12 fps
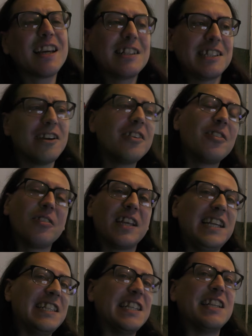and they could
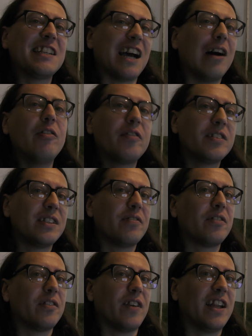cycle these in and out for
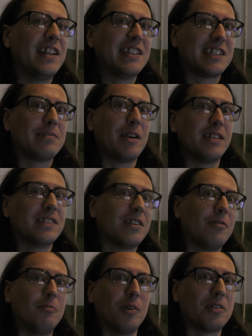different events
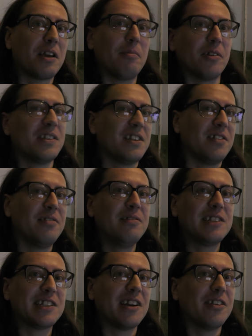depending on what they want to
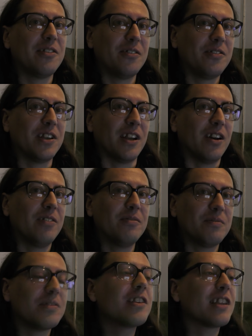do. So, you
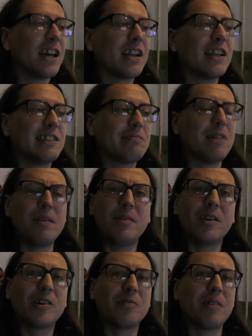know, that is
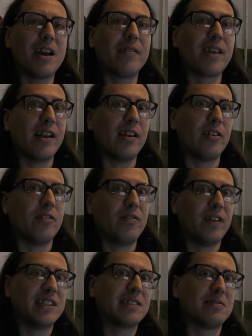maybe a good way of getting
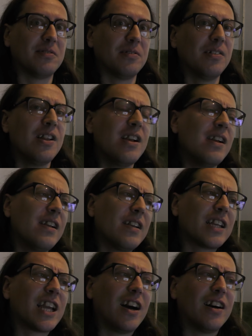your festival
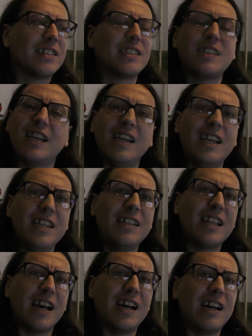carts
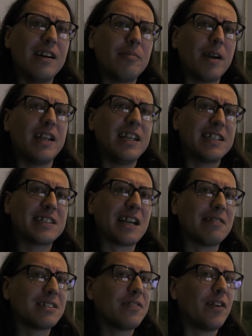in there when
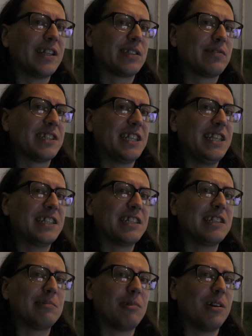it's out of festival
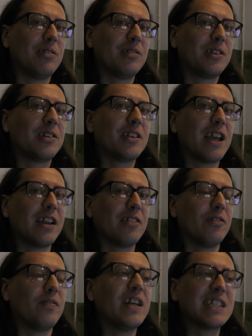season as well. You could
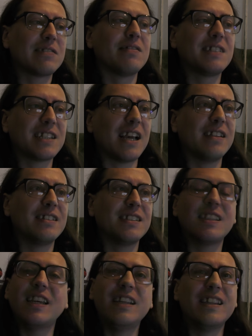get your festival
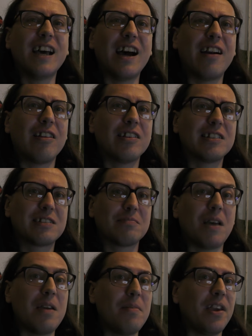stand in there
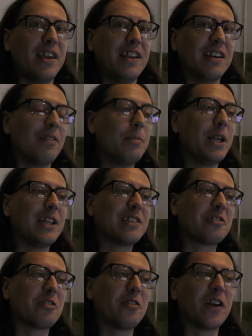at maybe a
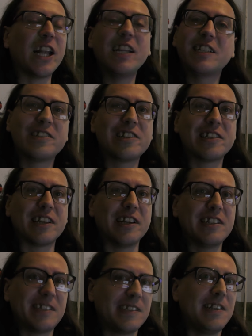miniature event such
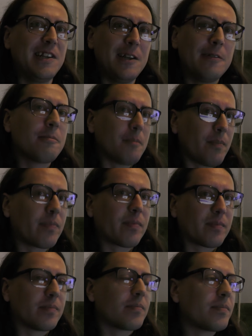as this.
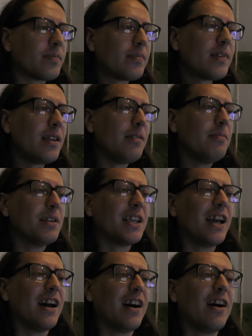
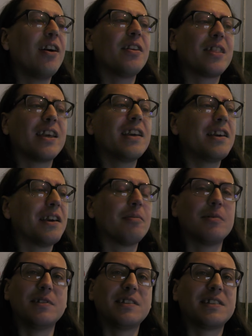But yeah, I
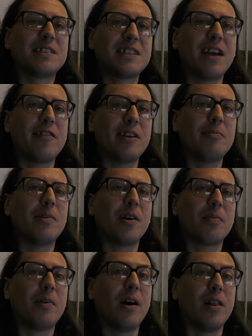think it was definitely
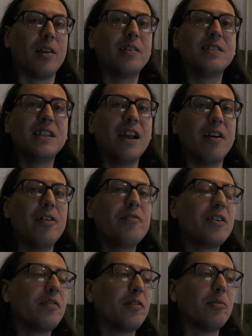worthwhile. And, you know,
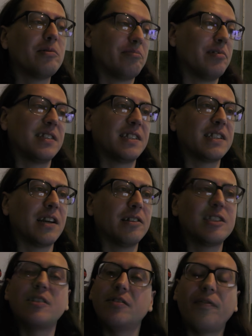if you've always wanted to
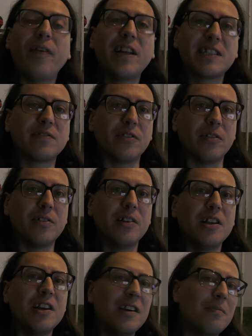go to a
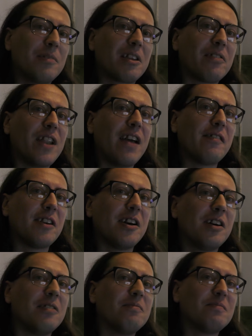festival, but you've
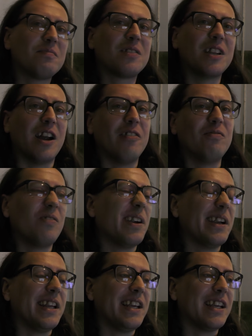never, you know,
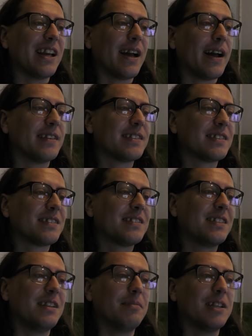really had
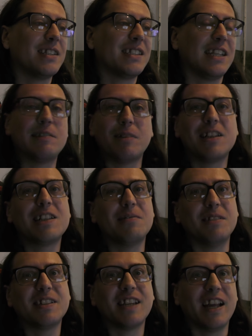the ability,
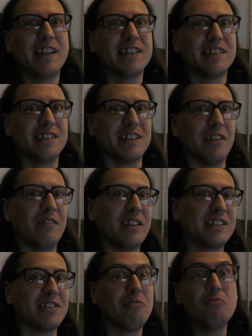especially with temps and
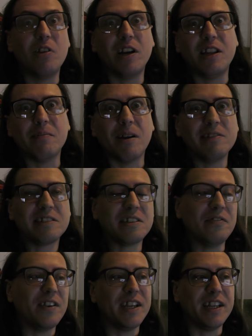stuff, it's not really the
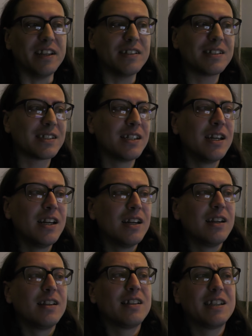most convenience.
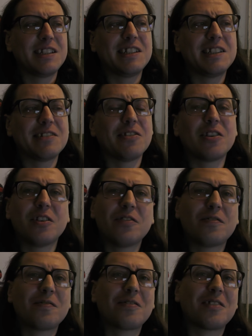This is sort
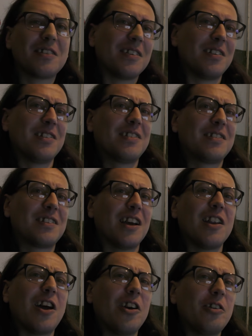of a,
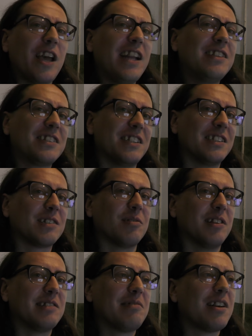a light entry
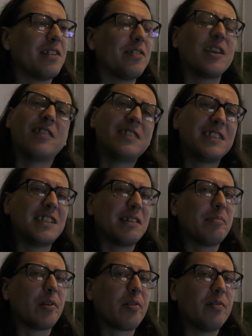into it as well. If you go to
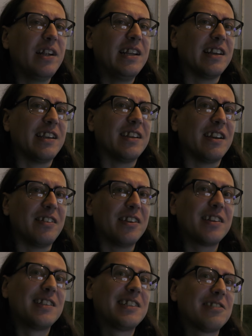Digbeth Arena, you
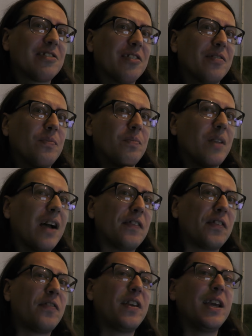know, you can sort of
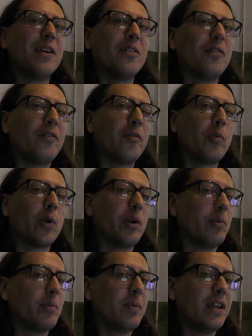have a feel for
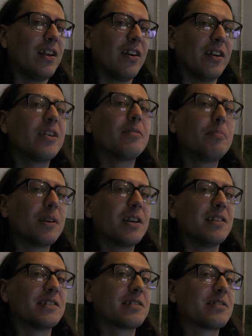what it would be like,
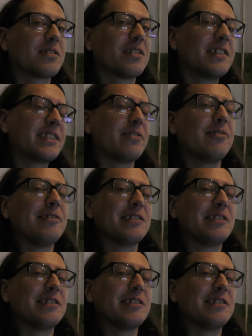because the